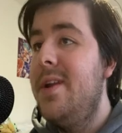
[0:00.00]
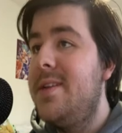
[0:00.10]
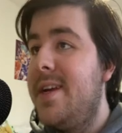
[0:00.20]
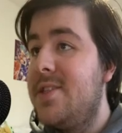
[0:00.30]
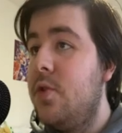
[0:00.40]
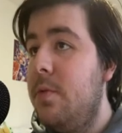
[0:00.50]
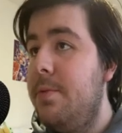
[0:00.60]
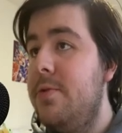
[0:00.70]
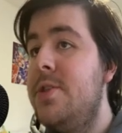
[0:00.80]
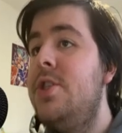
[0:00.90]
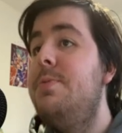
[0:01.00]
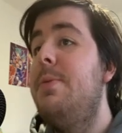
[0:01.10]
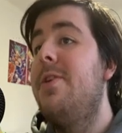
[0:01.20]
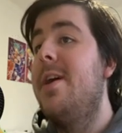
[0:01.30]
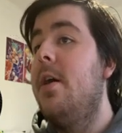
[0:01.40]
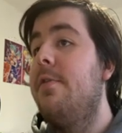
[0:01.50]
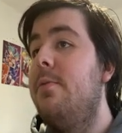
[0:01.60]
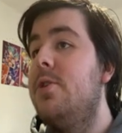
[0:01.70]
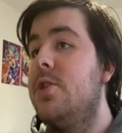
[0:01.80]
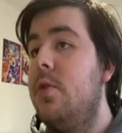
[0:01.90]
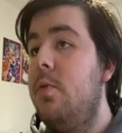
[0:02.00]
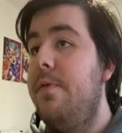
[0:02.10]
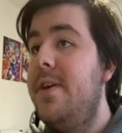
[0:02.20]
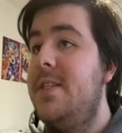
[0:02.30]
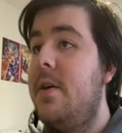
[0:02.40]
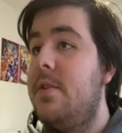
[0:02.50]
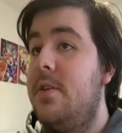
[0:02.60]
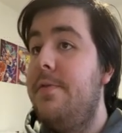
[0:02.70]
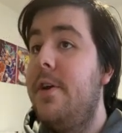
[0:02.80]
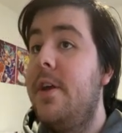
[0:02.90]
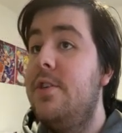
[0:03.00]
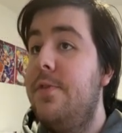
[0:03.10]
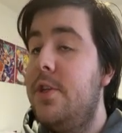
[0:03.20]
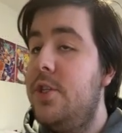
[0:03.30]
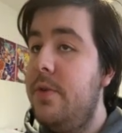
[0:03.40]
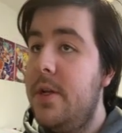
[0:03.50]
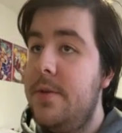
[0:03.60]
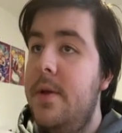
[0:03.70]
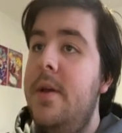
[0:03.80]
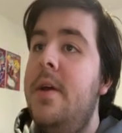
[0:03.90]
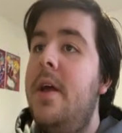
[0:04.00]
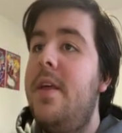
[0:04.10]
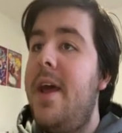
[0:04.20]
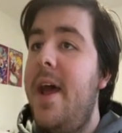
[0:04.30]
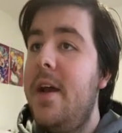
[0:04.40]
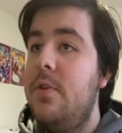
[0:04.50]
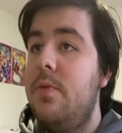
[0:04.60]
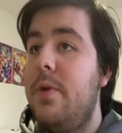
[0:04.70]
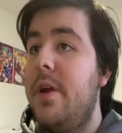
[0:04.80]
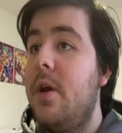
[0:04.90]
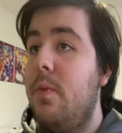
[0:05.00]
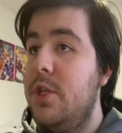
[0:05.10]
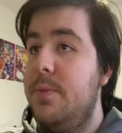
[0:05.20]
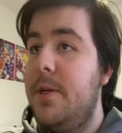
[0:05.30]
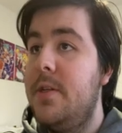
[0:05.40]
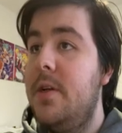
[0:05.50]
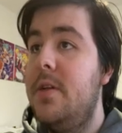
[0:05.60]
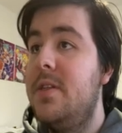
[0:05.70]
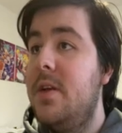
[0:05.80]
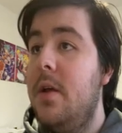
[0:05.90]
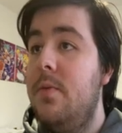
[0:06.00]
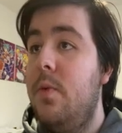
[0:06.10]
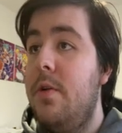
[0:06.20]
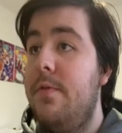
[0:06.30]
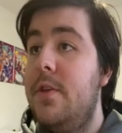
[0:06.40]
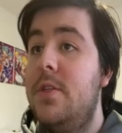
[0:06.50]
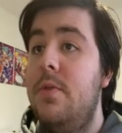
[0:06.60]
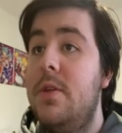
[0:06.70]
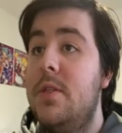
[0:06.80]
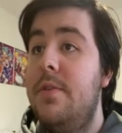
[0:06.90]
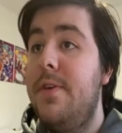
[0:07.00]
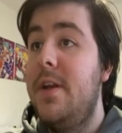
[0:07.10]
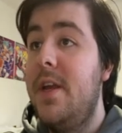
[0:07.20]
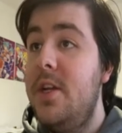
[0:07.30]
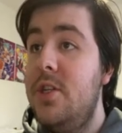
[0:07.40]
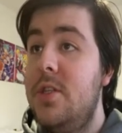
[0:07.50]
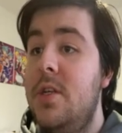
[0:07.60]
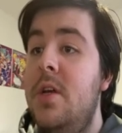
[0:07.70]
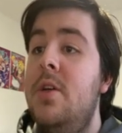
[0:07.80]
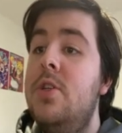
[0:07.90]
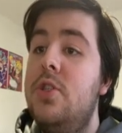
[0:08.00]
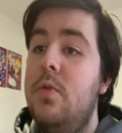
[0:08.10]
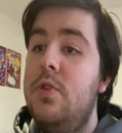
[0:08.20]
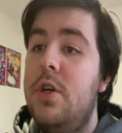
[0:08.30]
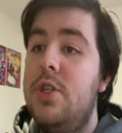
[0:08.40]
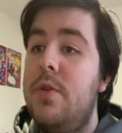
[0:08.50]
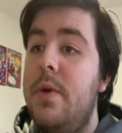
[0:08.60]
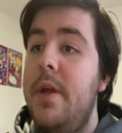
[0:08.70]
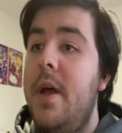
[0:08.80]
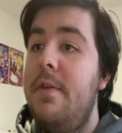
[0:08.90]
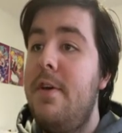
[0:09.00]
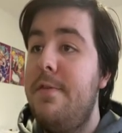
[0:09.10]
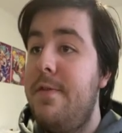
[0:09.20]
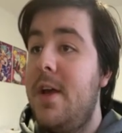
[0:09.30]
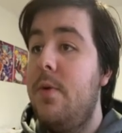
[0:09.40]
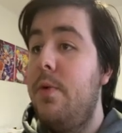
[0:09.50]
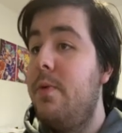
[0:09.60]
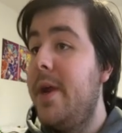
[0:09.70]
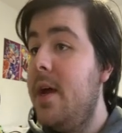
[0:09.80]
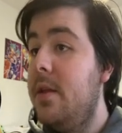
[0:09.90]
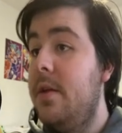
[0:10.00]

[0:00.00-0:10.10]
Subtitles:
attacks or boosts, you may put a card from your soul face down as a divine gauge for this unit, and then act on Rearguard once per turn, discard one of this unit's divine gauges, soul charge 3, and if you have a Vanguard with Regalia